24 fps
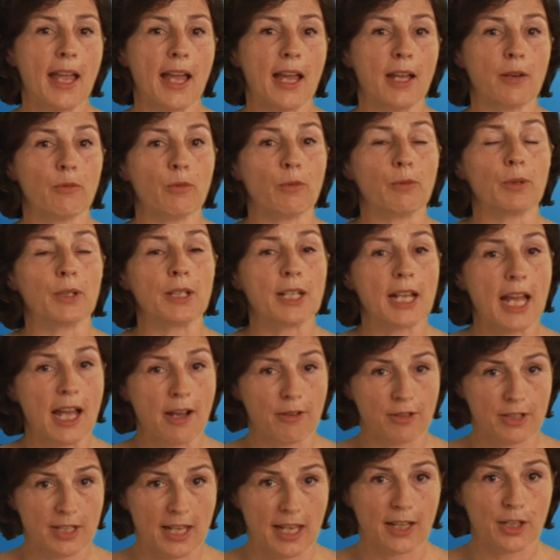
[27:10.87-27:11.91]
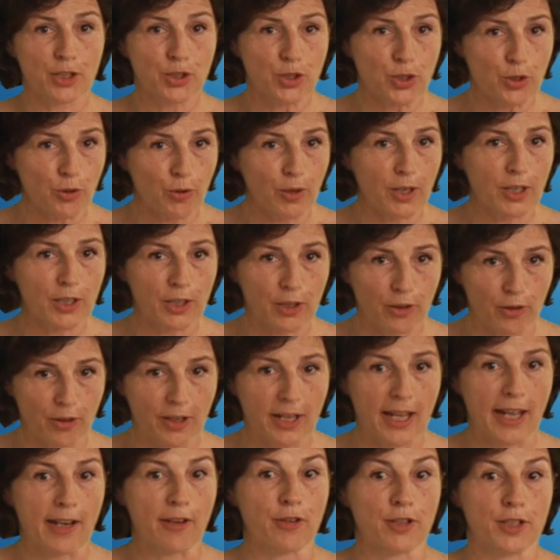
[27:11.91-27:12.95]
And we will now take a short
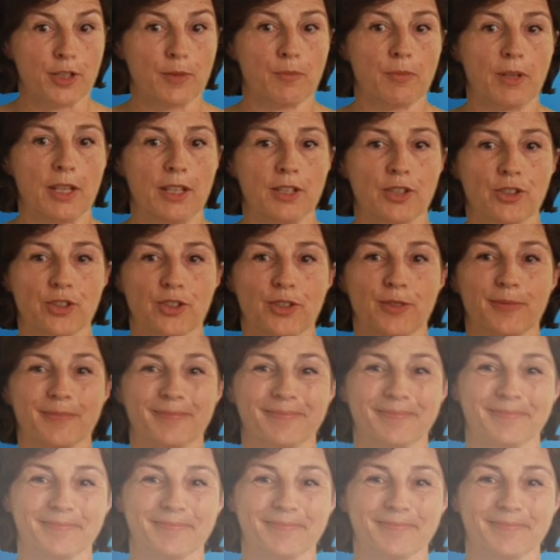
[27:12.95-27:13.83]
look at her speech.